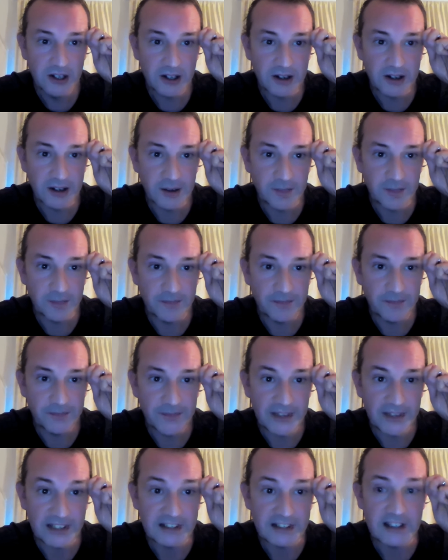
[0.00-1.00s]
Um,
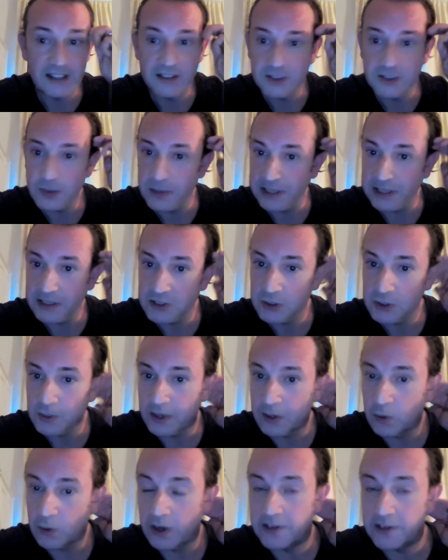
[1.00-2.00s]
they did speak to
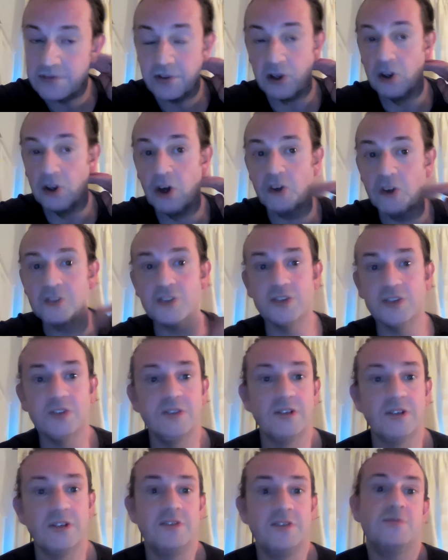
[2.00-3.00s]
my wife a lot
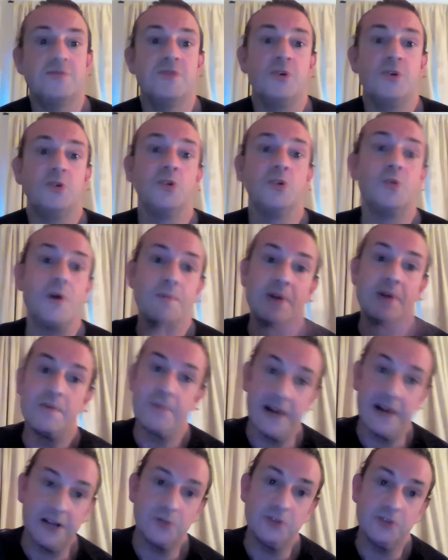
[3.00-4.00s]
at the funeral when my
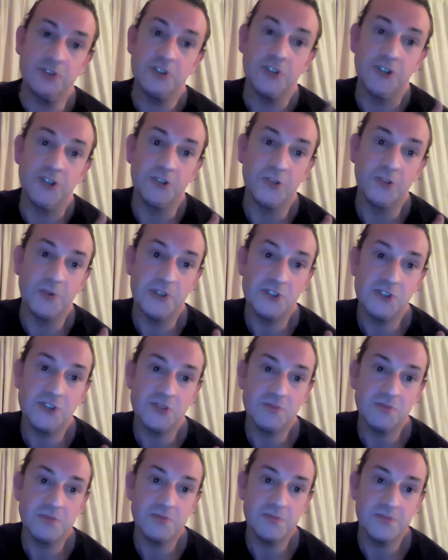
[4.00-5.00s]
back was turned,
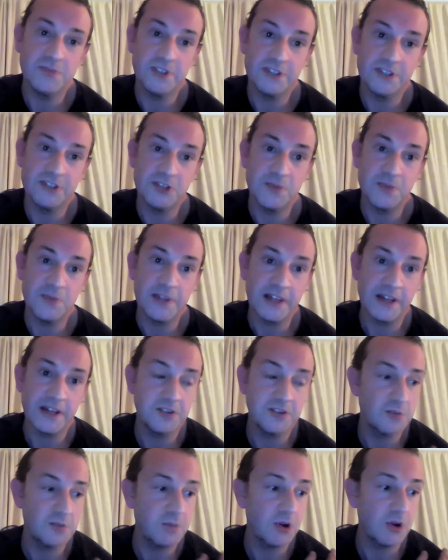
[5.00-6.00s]
which... that's something
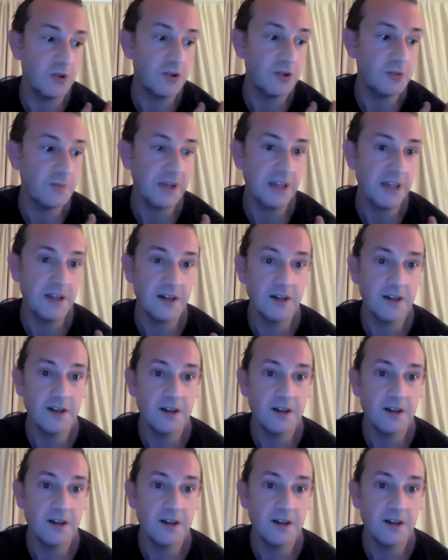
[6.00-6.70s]
else that's bothered me.